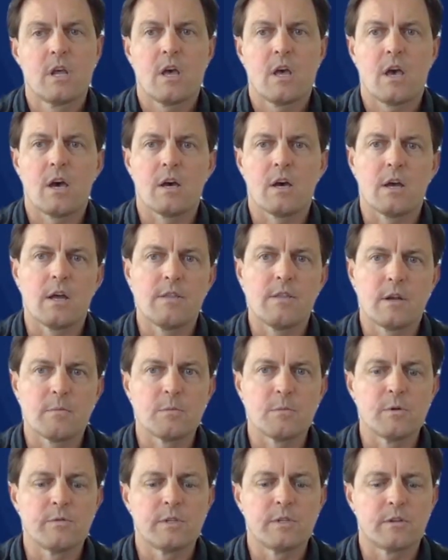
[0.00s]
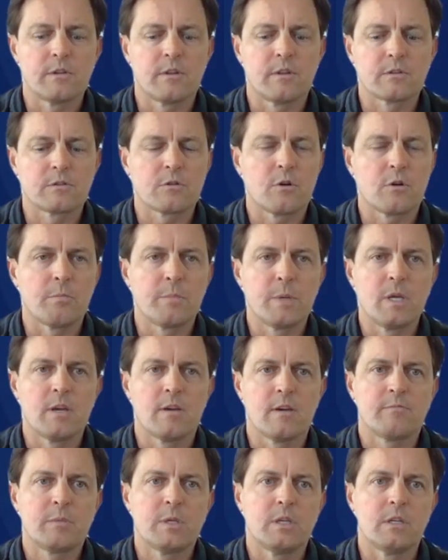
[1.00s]
And then it moved into things called
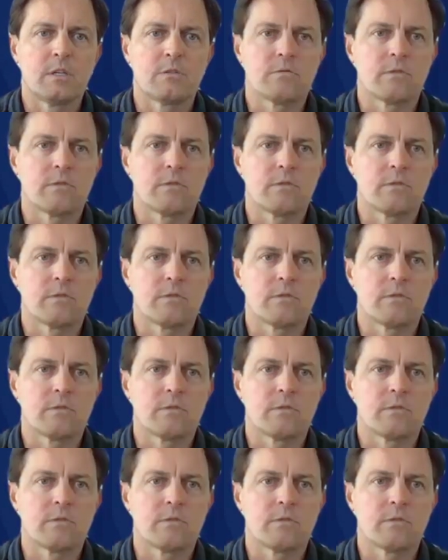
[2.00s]
PFPs,